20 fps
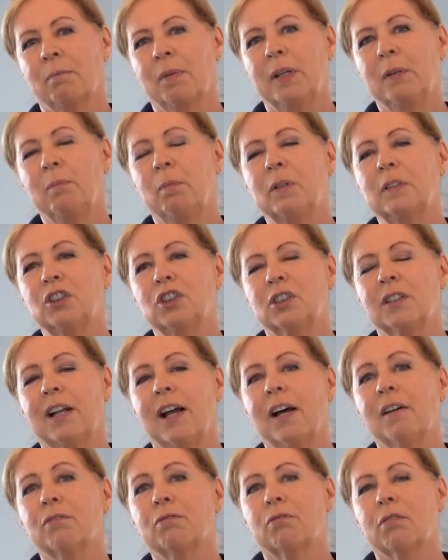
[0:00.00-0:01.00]
People should
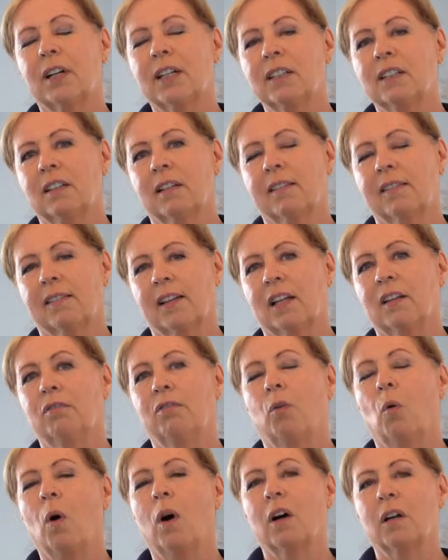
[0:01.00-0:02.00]
have right to
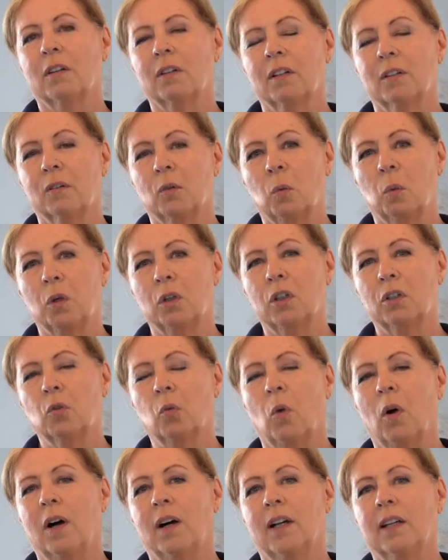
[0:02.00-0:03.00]
safe water
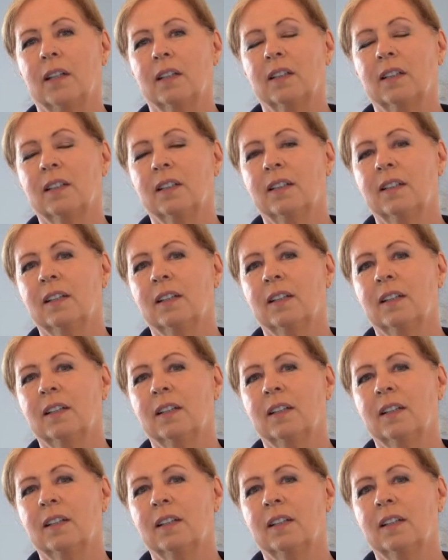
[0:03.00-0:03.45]
worldwide.